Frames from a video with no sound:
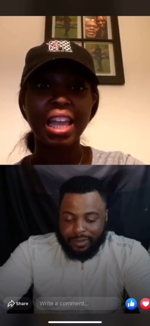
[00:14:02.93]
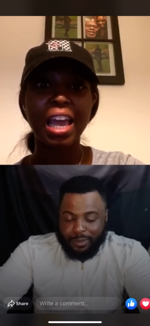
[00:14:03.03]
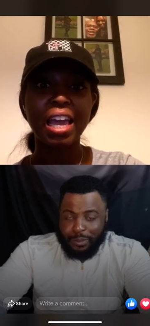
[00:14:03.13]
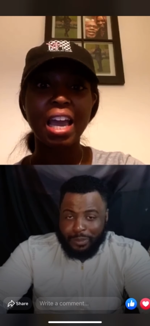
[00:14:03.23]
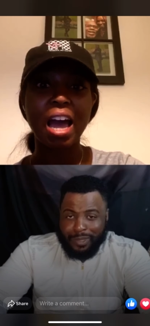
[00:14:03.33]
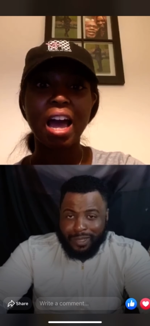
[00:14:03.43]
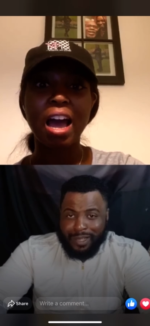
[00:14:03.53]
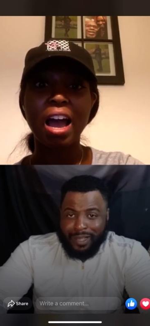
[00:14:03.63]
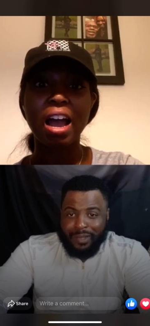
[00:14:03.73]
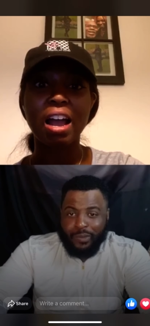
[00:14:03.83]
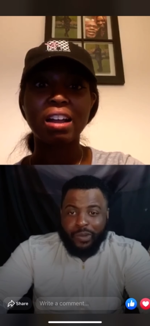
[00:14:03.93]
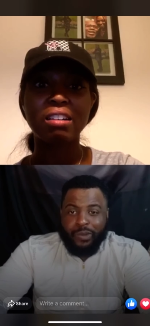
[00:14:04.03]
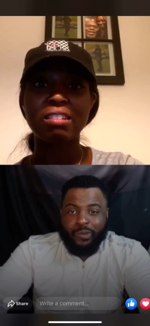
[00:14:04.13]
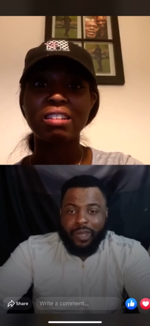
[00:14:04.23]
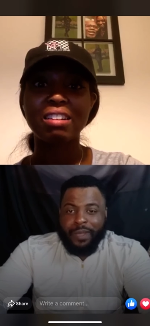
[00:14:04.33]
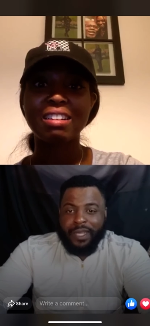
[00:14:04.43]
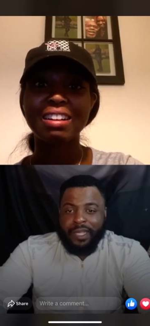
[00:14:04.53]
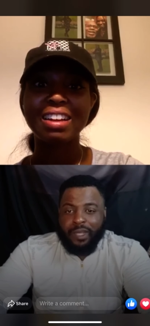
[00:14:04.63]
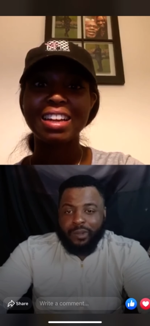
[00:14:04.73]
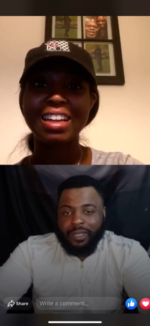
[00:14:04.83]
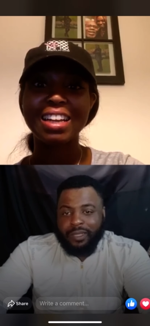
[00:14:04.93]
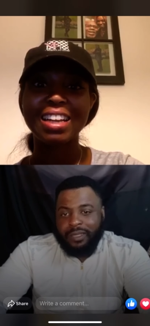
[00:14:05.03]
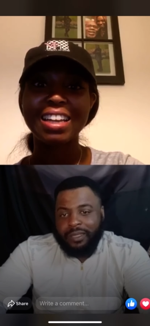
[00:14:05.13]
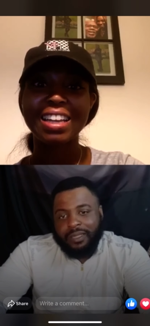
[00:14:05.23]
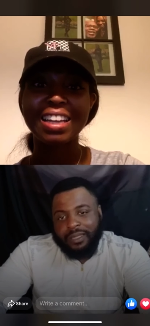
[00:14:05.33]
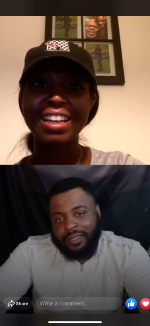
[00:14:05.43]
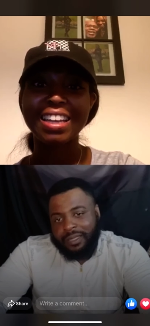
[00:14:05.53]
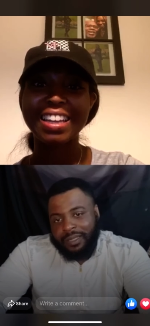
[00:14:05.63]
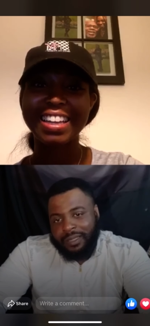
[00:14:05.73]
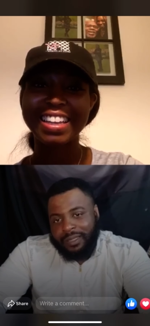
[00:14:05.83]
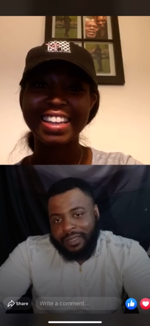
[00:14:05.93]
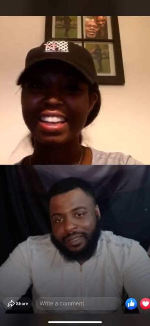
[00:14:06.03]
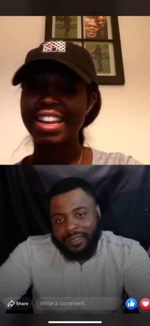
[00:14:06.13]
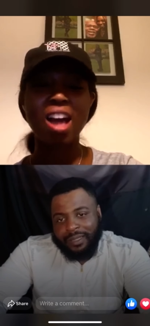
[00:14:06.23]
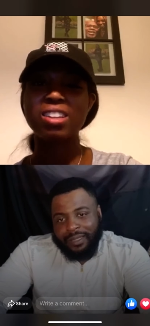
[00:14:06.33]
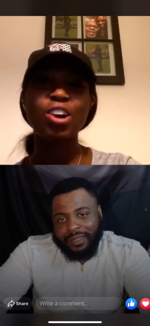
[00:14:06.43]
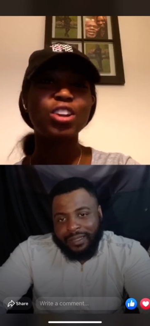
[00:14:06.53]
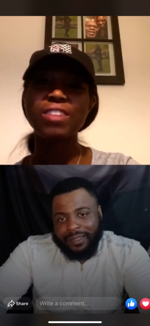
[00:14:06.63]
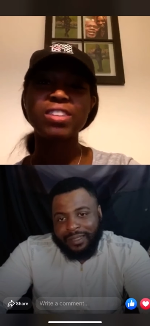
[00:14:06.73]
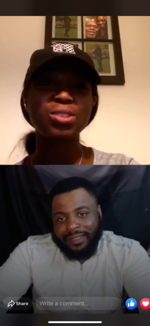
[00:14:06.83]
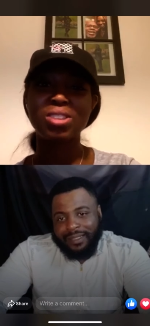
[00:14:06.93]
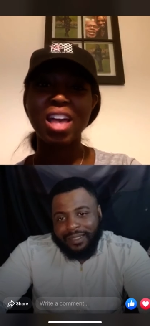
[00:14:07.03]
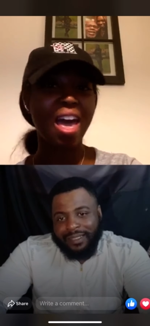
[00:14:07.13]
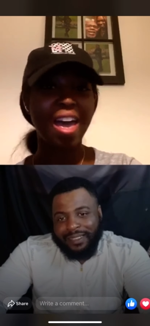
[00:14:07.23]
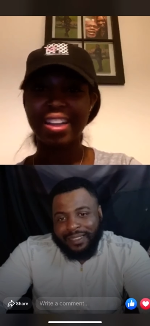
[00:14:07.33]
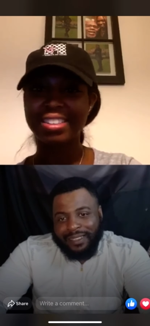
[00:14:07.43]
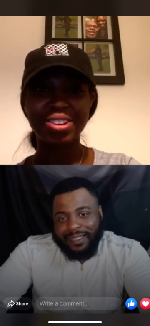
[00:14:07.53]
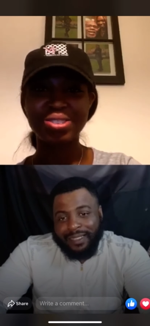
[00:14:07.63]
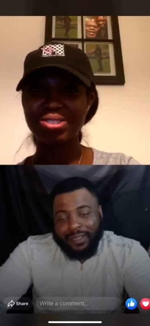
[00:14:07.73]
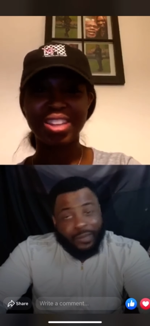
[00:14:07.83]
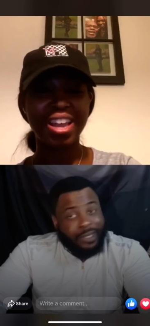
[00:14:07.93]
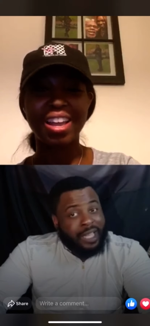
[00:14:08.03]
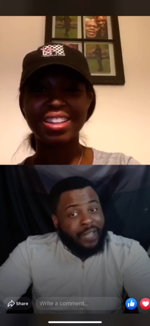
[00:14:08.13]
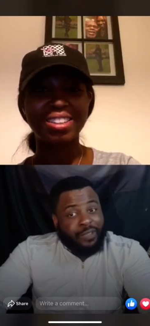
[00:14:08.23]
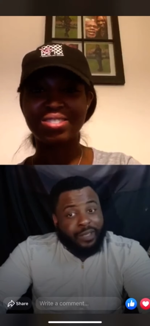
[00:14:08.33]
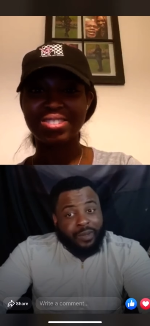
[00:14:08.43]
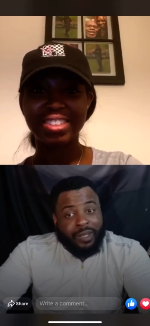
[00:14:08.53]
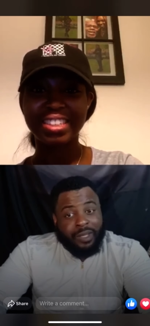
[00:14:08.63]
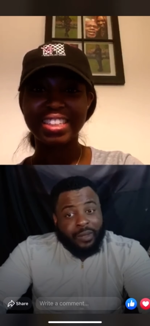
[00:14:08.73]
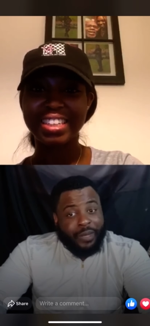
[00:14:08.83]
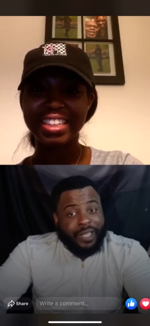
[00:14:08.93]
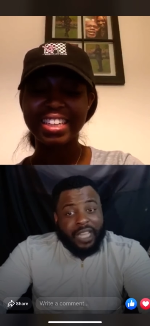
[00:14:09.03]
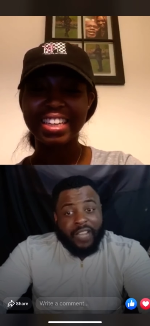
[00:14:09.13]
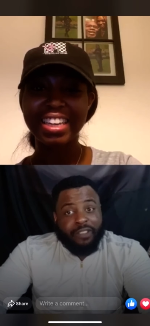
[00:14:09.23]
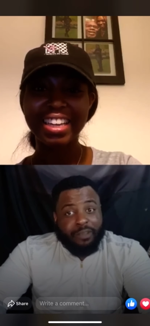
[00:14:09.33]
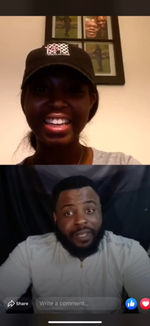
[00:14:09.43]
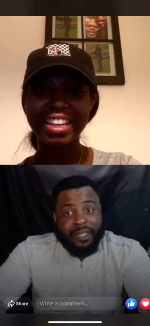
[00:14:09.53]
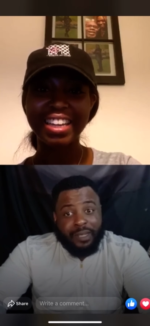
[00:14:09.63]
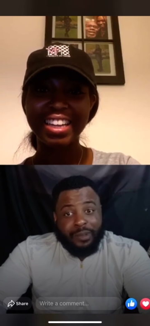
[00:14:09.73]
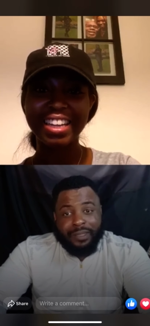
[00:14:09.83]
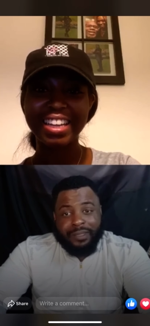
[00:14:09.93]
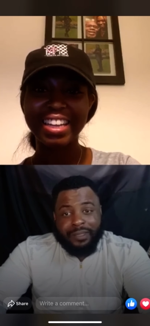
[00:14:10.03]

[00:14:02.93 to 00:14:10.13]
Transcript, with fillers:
Speaker 1: they are
Speaker 2: we be knowing.
Speaker 1: No, don't even do that. Don't do that.
Speaker 2: We, definitely be knowing.